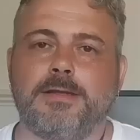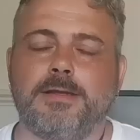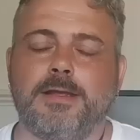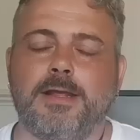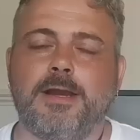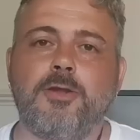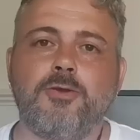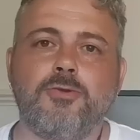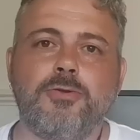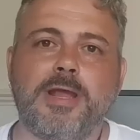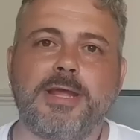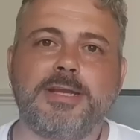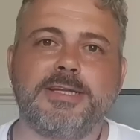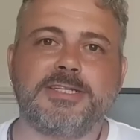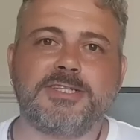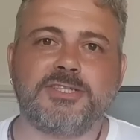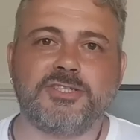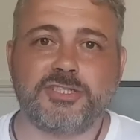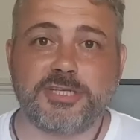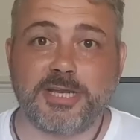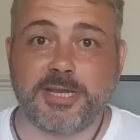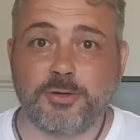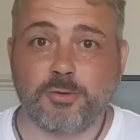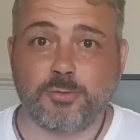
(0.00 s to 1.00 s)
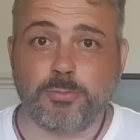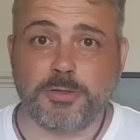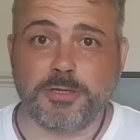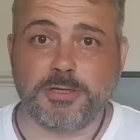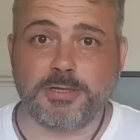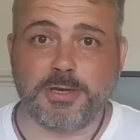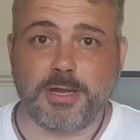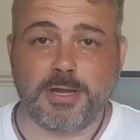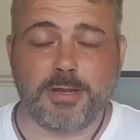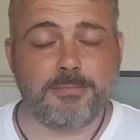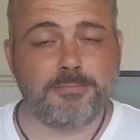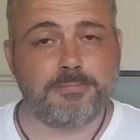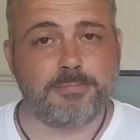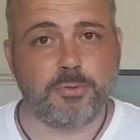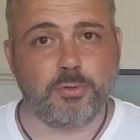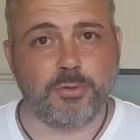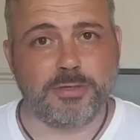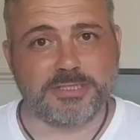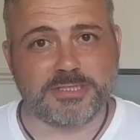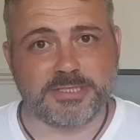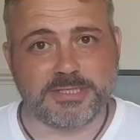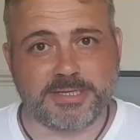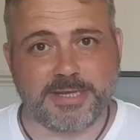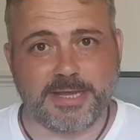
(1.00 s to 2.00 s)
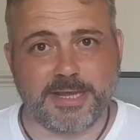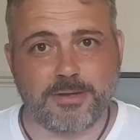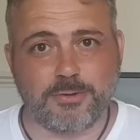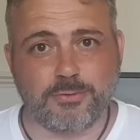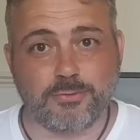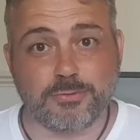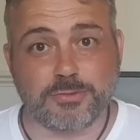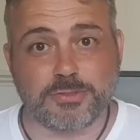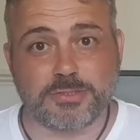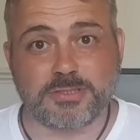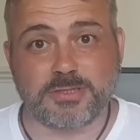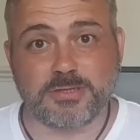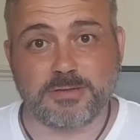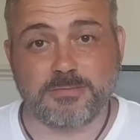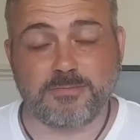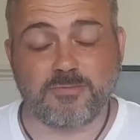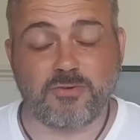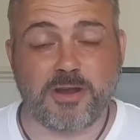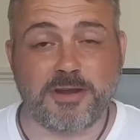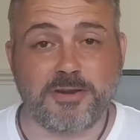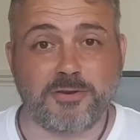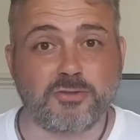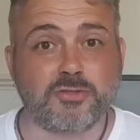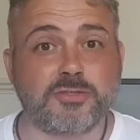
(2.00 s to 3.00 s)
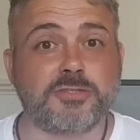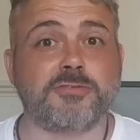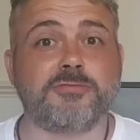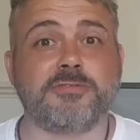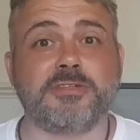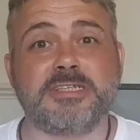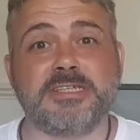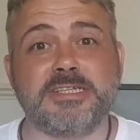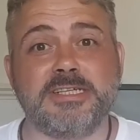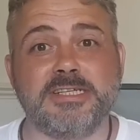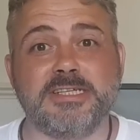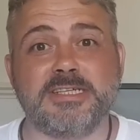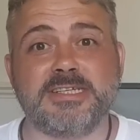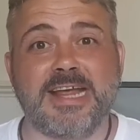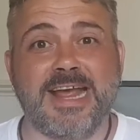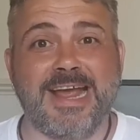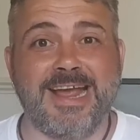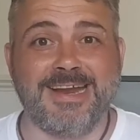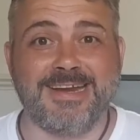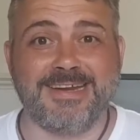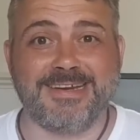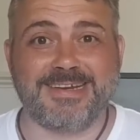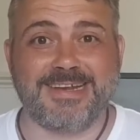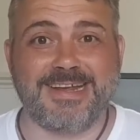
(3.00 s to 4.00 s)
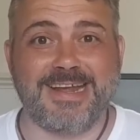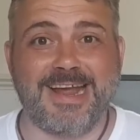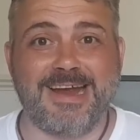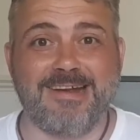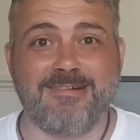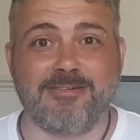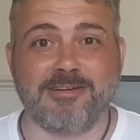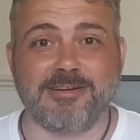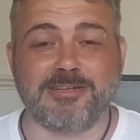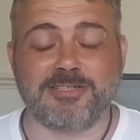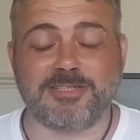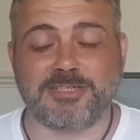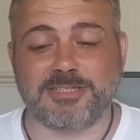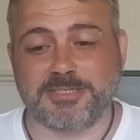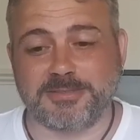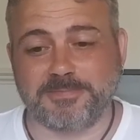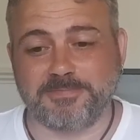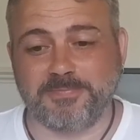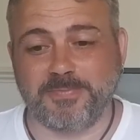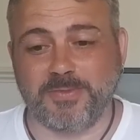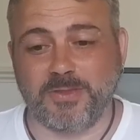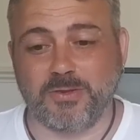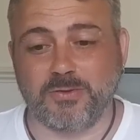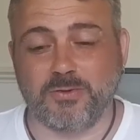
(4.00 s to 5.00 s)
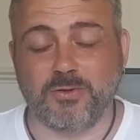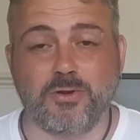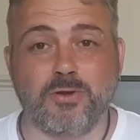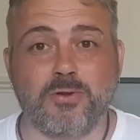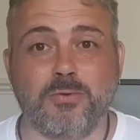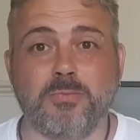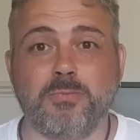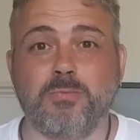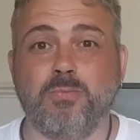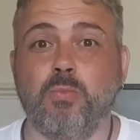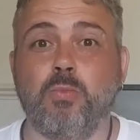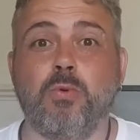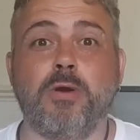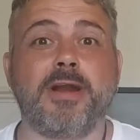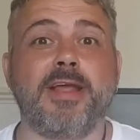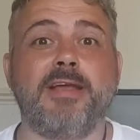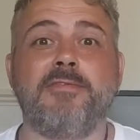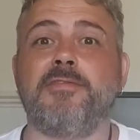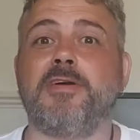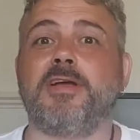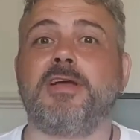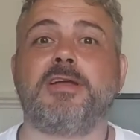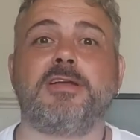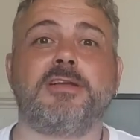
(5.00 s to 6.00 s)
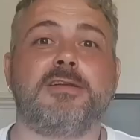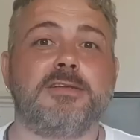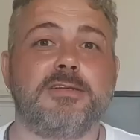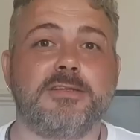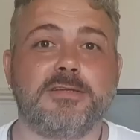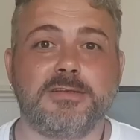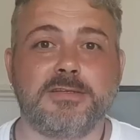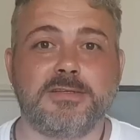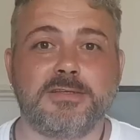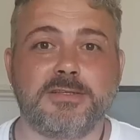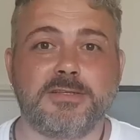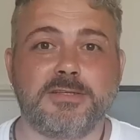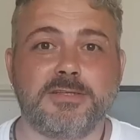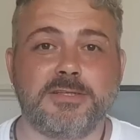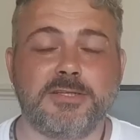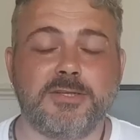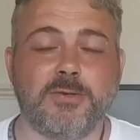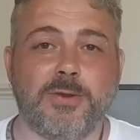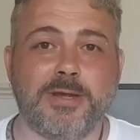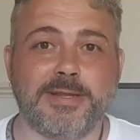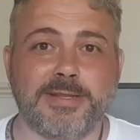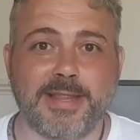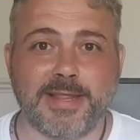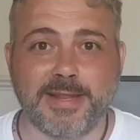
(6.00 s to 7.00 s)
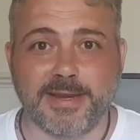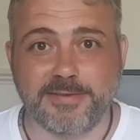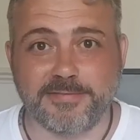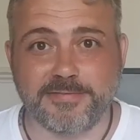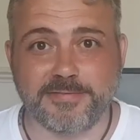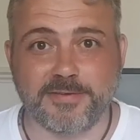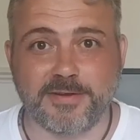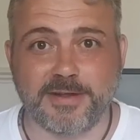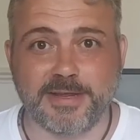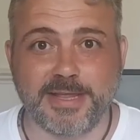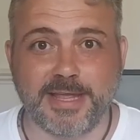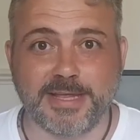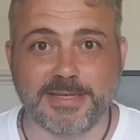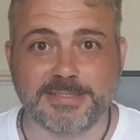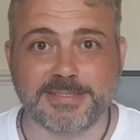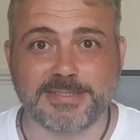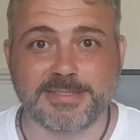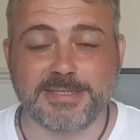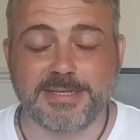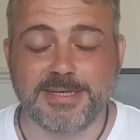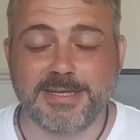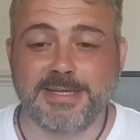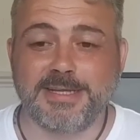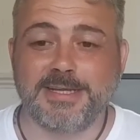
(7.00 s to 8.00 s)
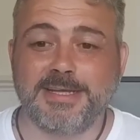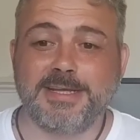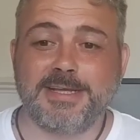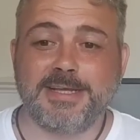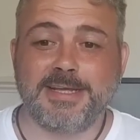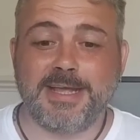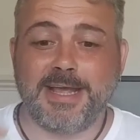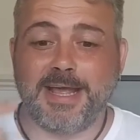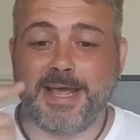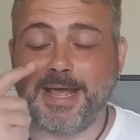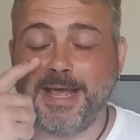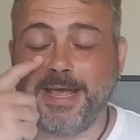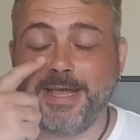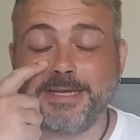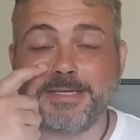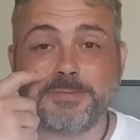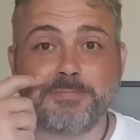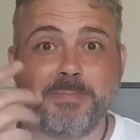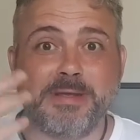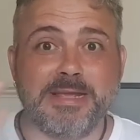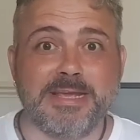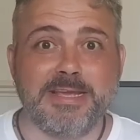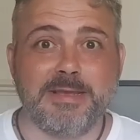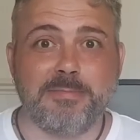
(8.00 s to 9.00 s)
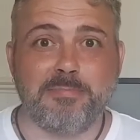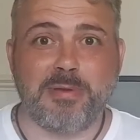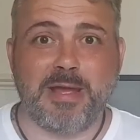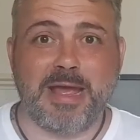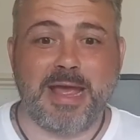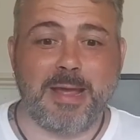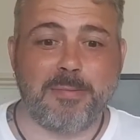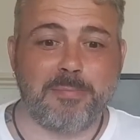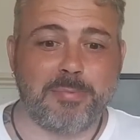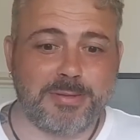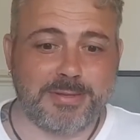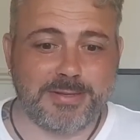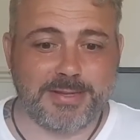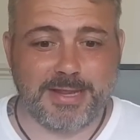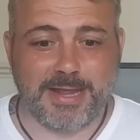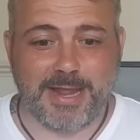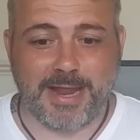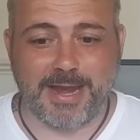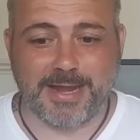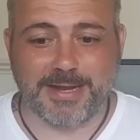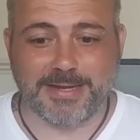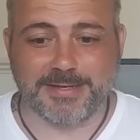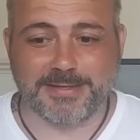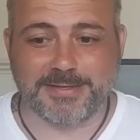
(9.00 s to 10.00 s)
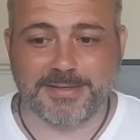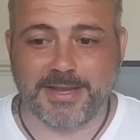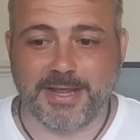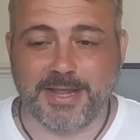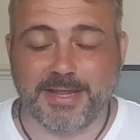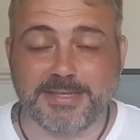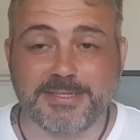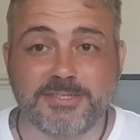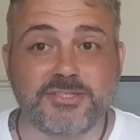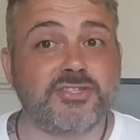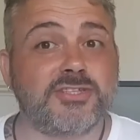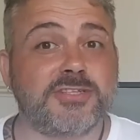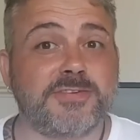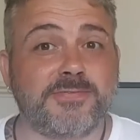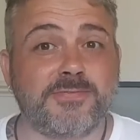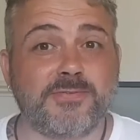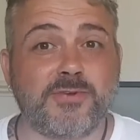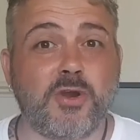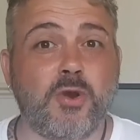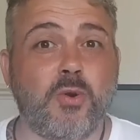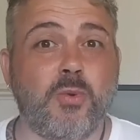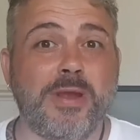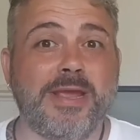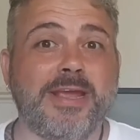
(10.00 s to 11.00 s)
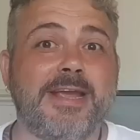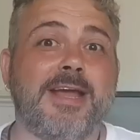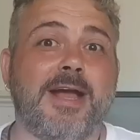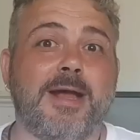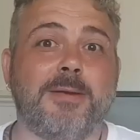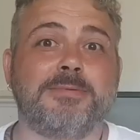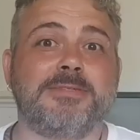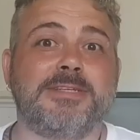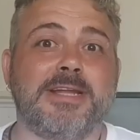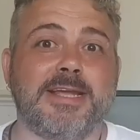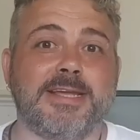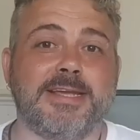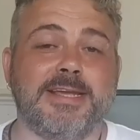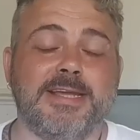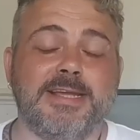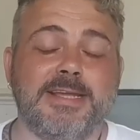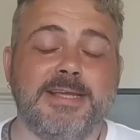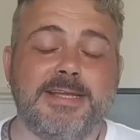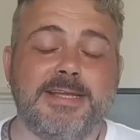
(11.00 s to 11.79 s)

Hello, ladies and gentlemen, boys and girls, rhinoceroses and carrots. Well, whatever you identify as. Uh, it's me, Pap, and uh, this is a quick update.